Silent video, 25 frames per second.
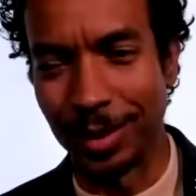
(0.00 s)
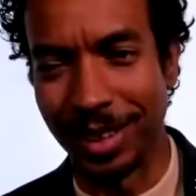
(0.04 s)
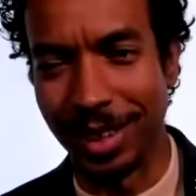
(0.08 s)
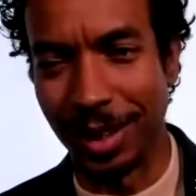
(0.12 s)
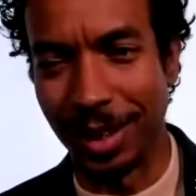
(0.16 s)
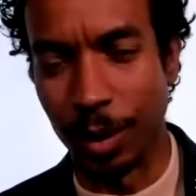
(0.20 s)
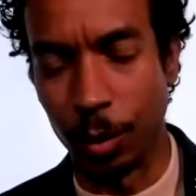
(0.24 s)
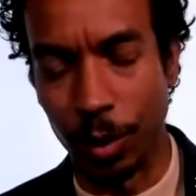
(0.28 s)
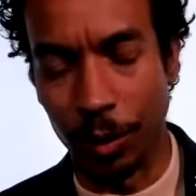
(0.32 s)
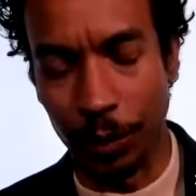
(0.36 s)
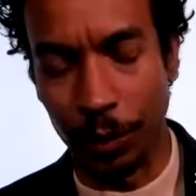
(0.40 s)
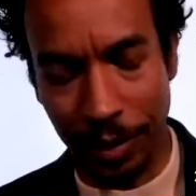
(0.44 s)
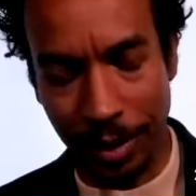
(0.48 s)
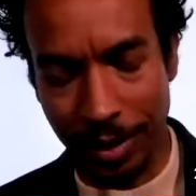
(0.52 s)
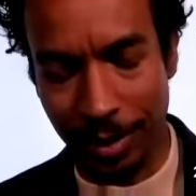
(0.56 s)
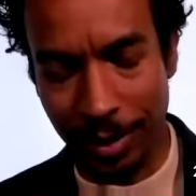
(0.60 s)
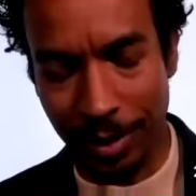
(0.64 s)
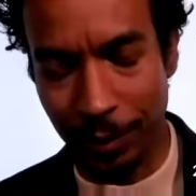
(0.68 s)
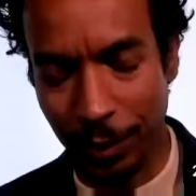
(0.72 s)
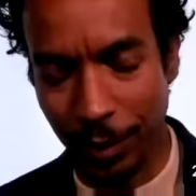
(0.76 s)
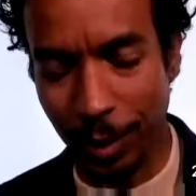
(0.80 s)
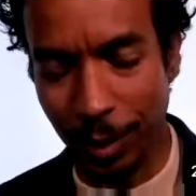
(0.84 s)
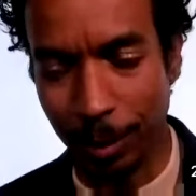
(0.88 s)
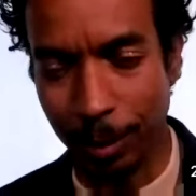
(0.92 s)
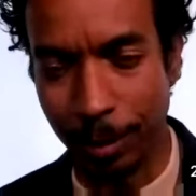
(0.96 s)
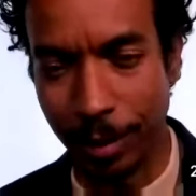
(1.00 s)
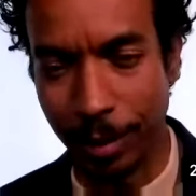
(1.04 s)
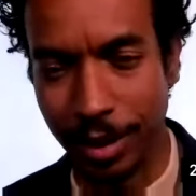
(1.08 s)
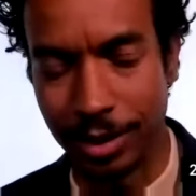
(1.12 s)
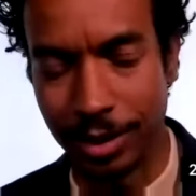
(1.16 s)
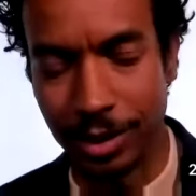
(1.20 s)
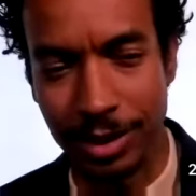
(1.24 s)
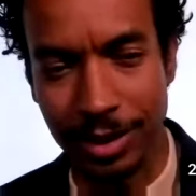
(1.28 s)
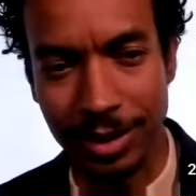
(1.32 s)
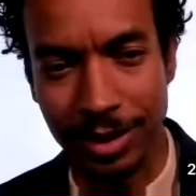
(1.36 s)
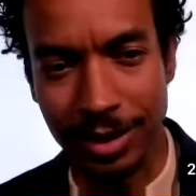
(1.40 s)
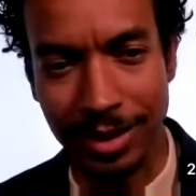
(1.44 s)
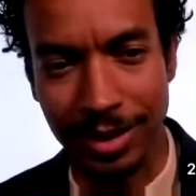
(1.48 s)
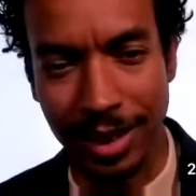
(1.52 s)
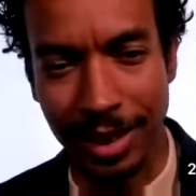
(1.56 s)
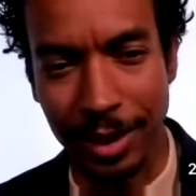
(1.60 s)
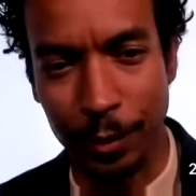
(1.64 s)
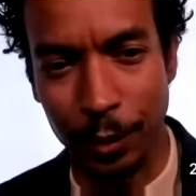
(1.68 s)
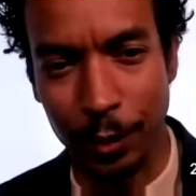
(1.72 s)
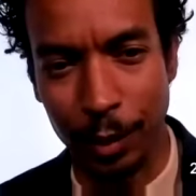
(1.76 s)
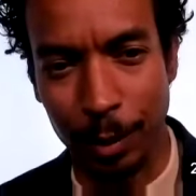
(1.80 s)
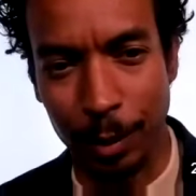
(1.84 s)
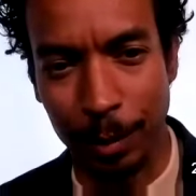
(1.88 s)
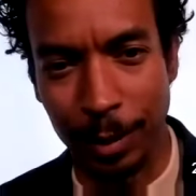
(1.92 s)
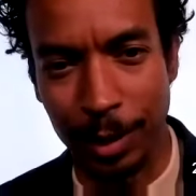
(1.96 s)
Yeah. Well, thank you very much. Thank you
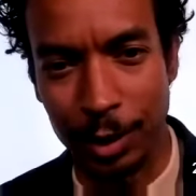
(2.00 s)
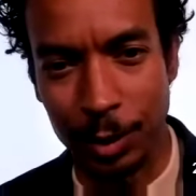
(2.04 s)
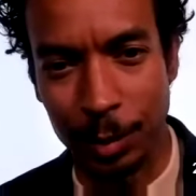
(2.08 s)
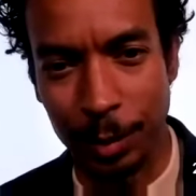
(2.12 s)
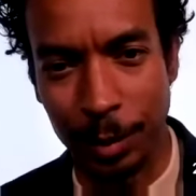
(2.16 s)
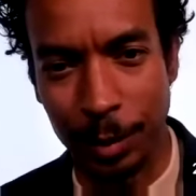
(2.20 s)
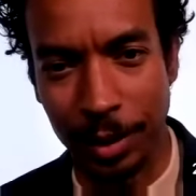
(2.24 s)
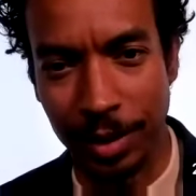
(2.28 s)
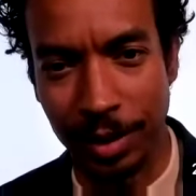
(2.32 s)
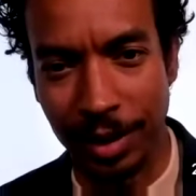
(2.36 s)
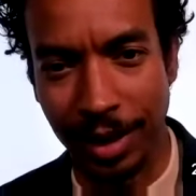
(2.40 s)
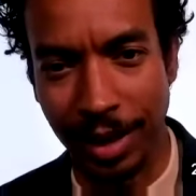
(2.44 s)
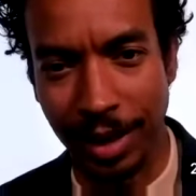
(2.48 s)
very much, Bill.